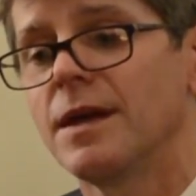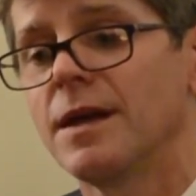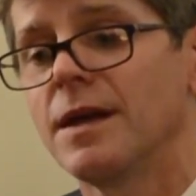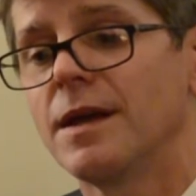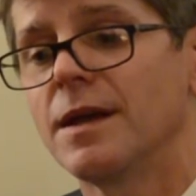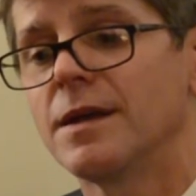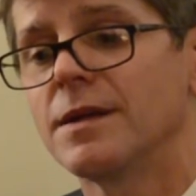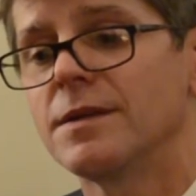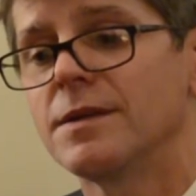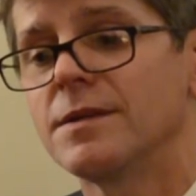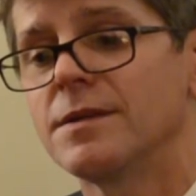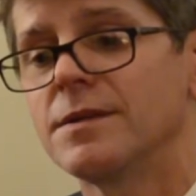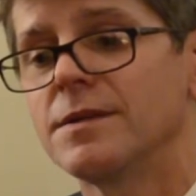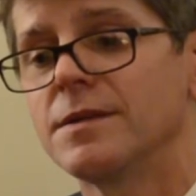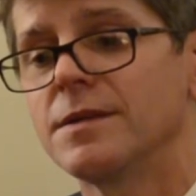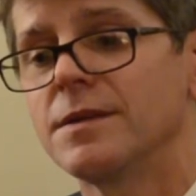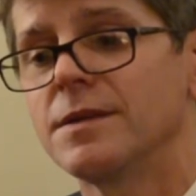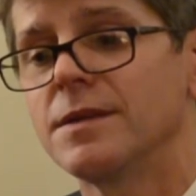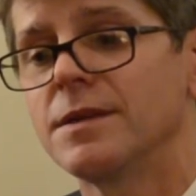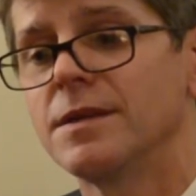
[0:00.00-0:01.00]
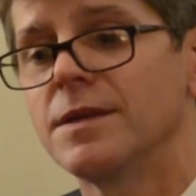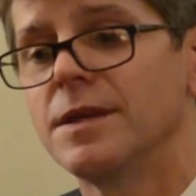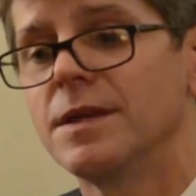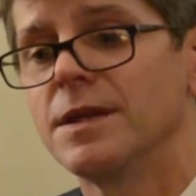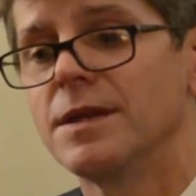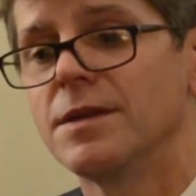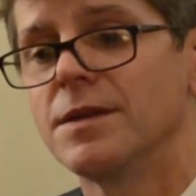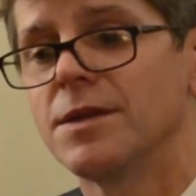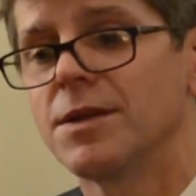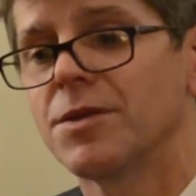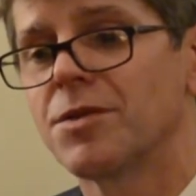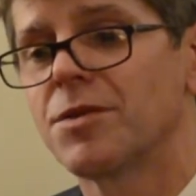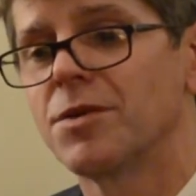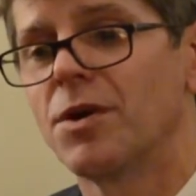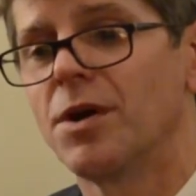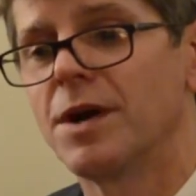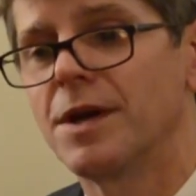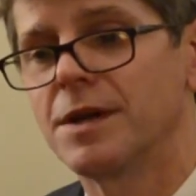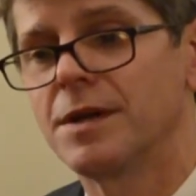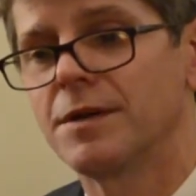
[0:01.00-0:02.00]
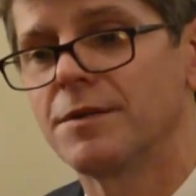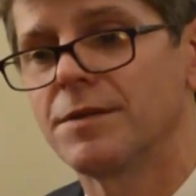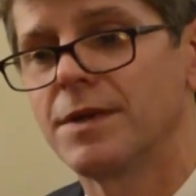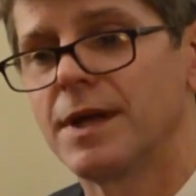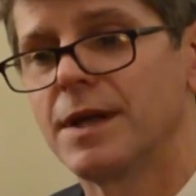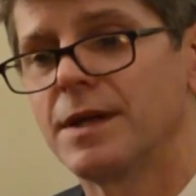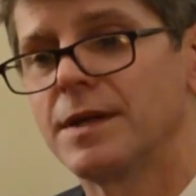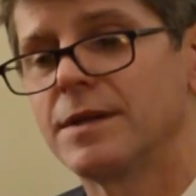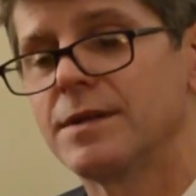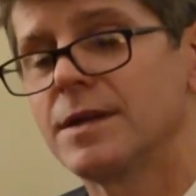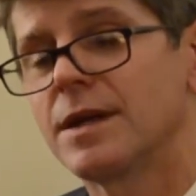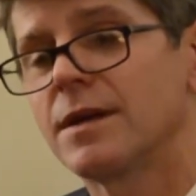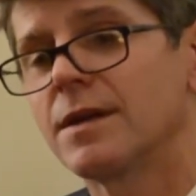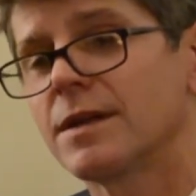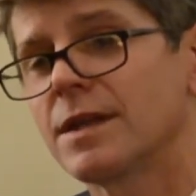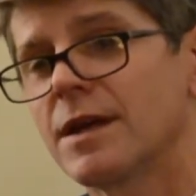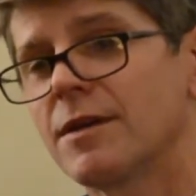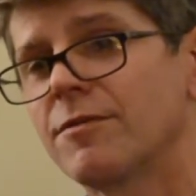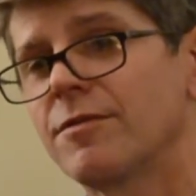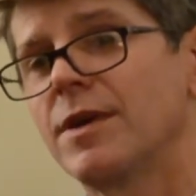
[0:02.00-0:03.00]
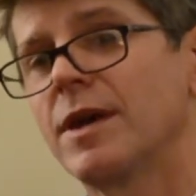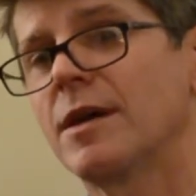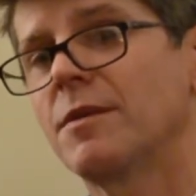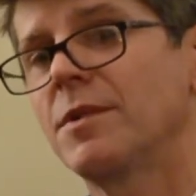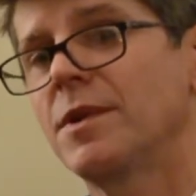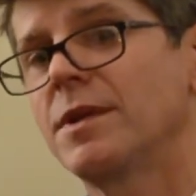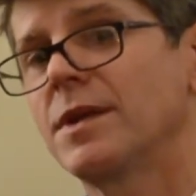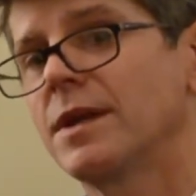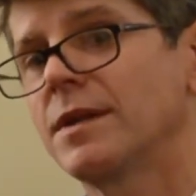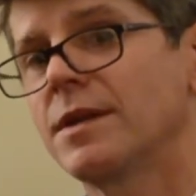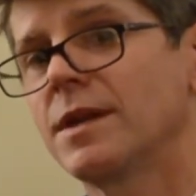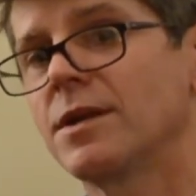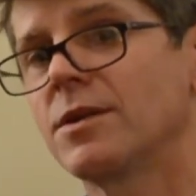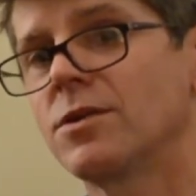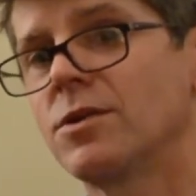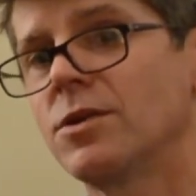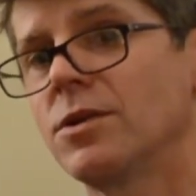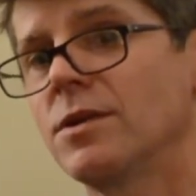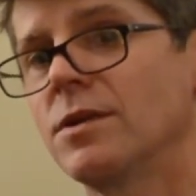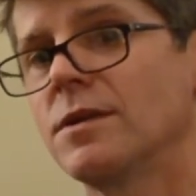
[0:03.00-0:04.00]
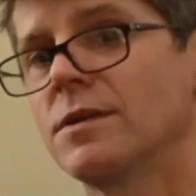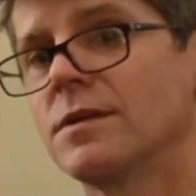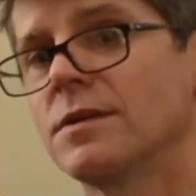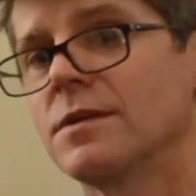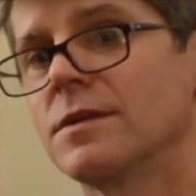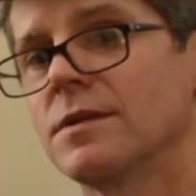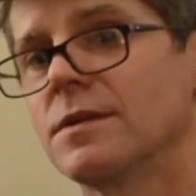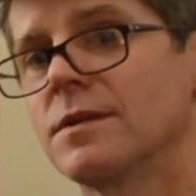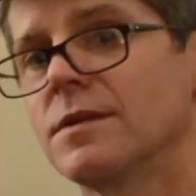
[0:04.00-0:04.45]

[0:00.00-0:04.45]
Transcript: And the thought of then telling that family that they couldn't